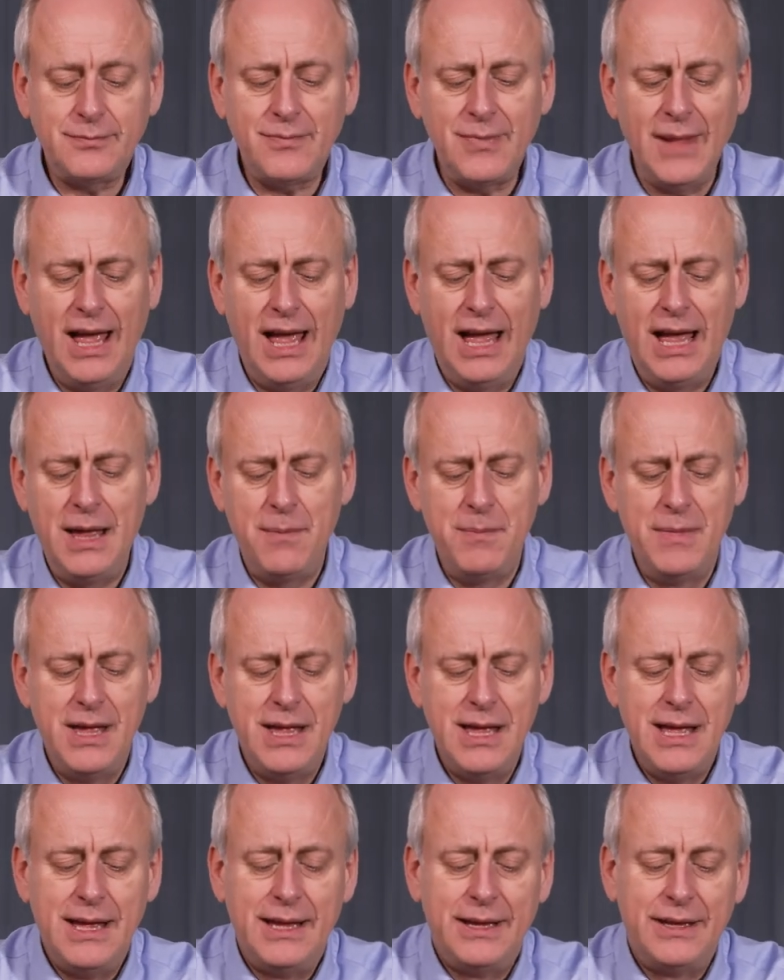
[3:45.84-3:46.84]
They're
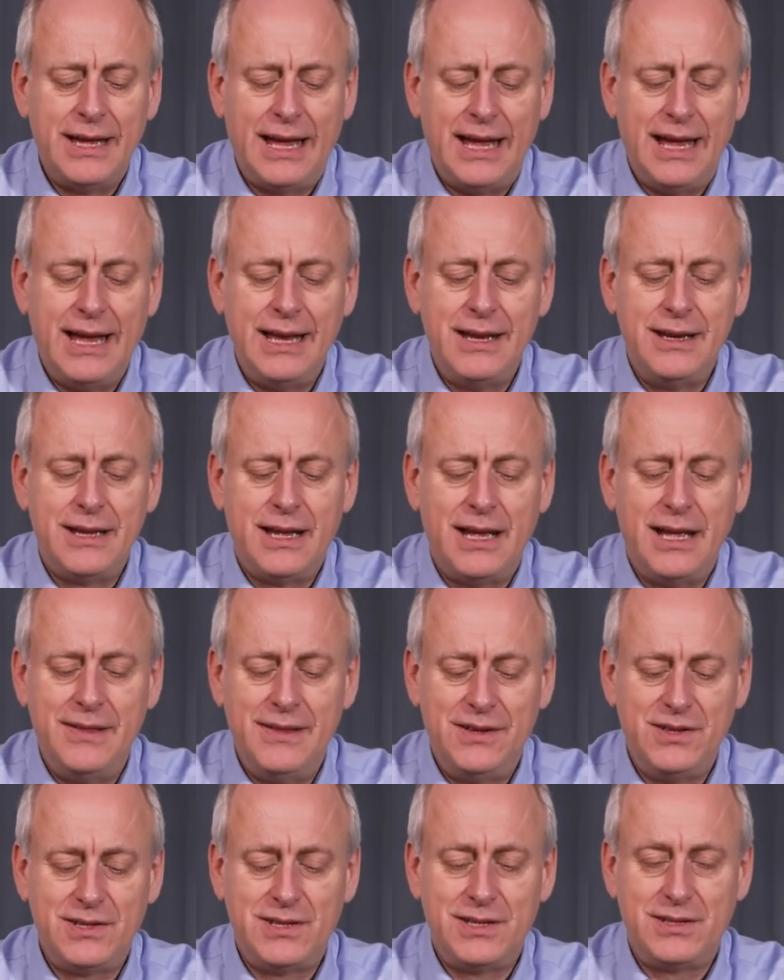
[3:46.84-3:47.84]

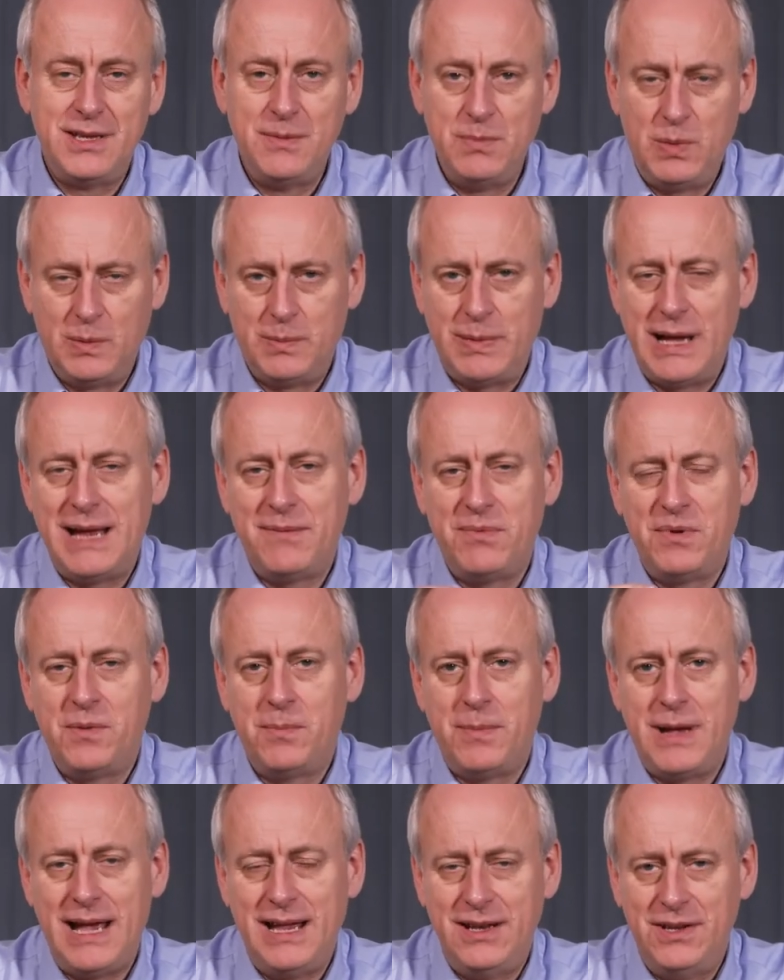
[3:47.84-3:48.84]
just a simple pad with
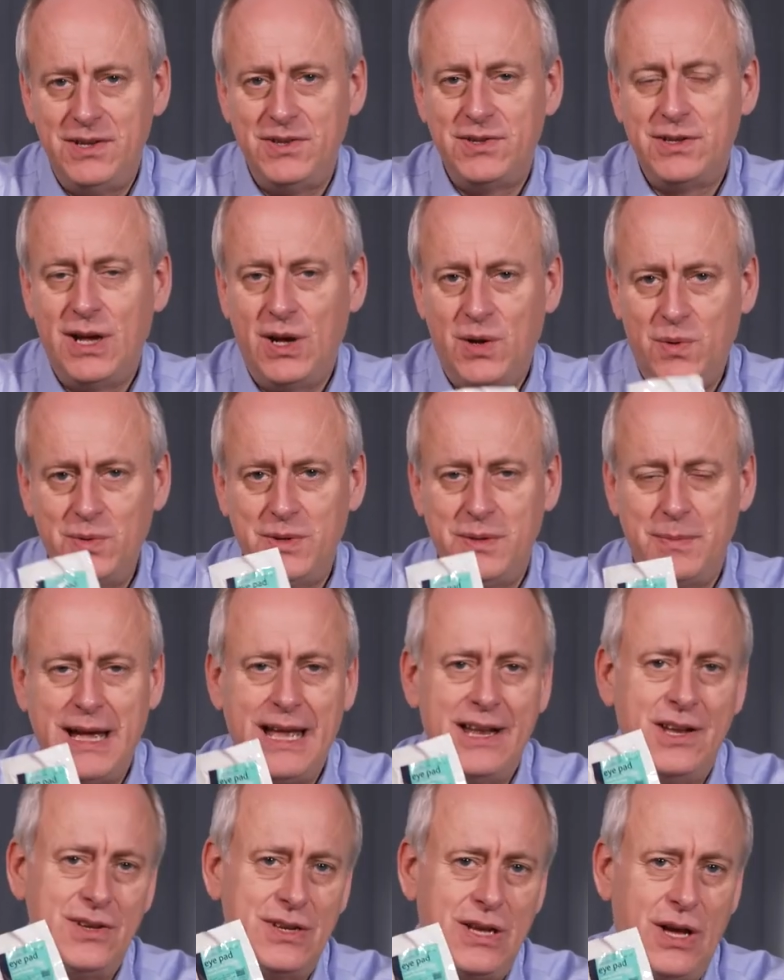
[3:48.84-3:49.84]
a bandage to hold the
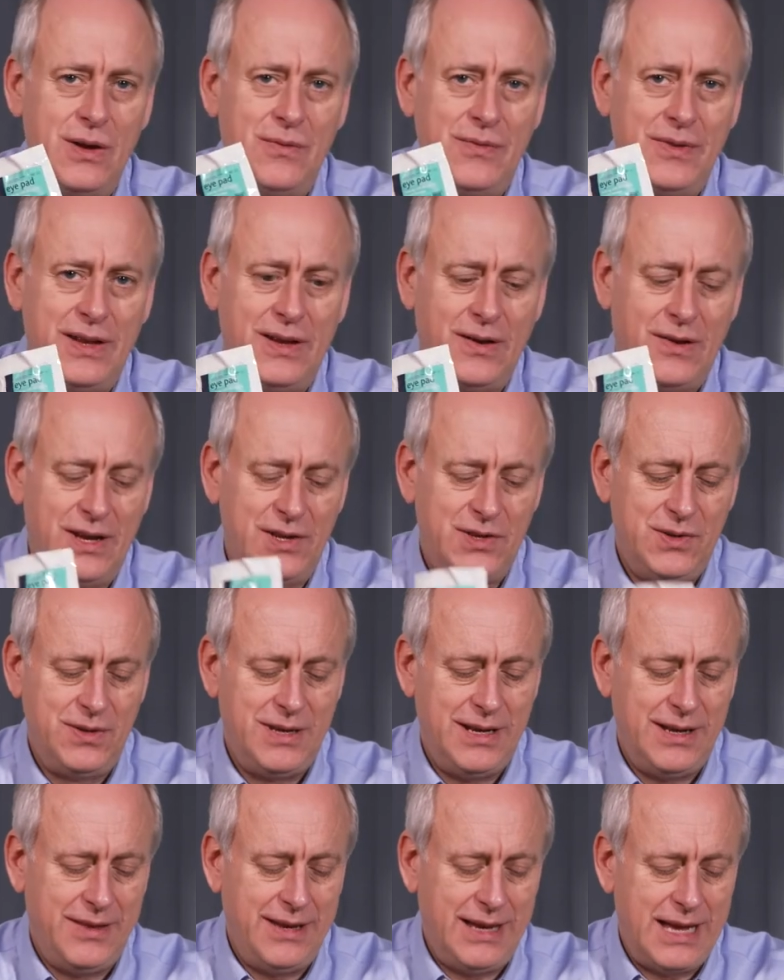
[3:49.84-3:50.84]
bandage over the eyes
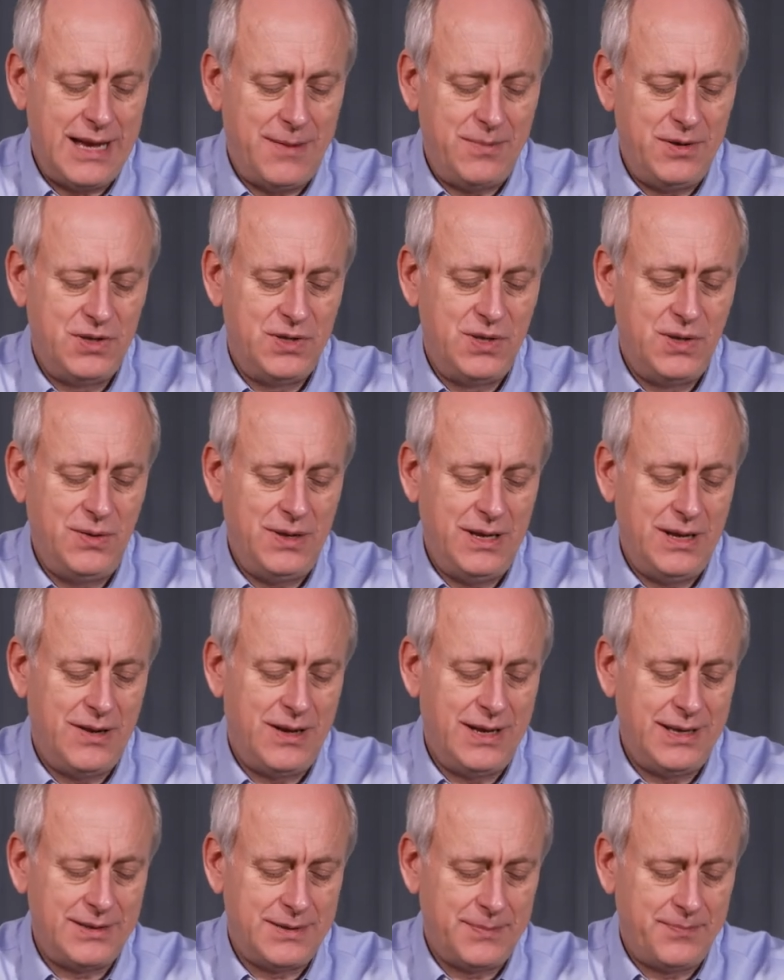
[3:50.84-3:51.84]
should anything happen to the
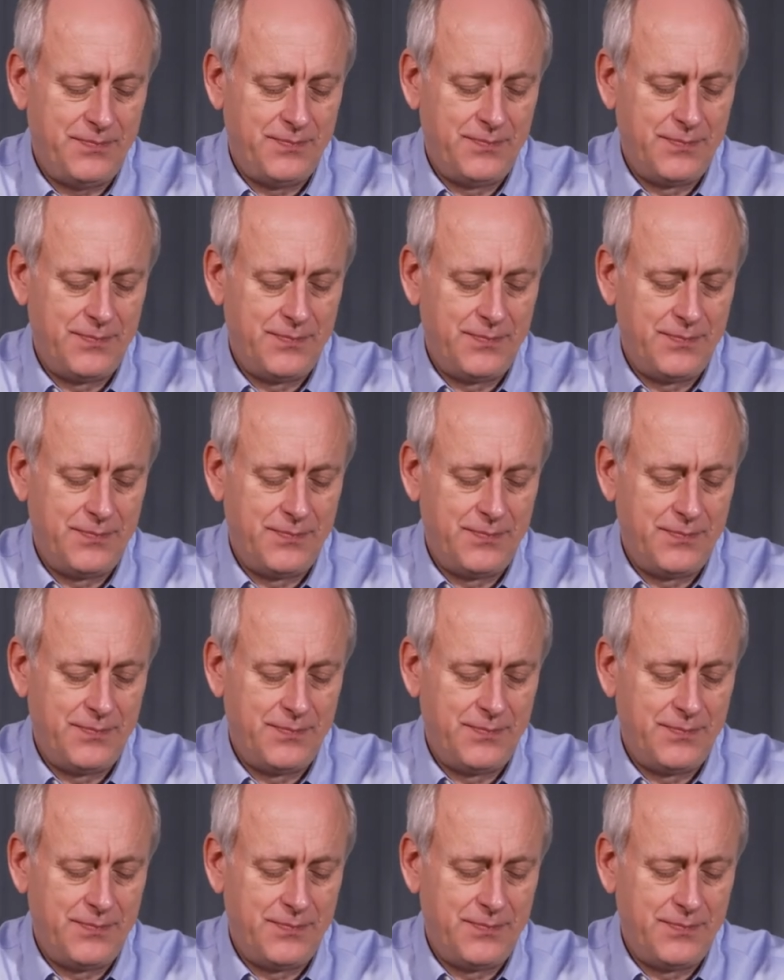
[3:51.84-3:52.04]
eyes.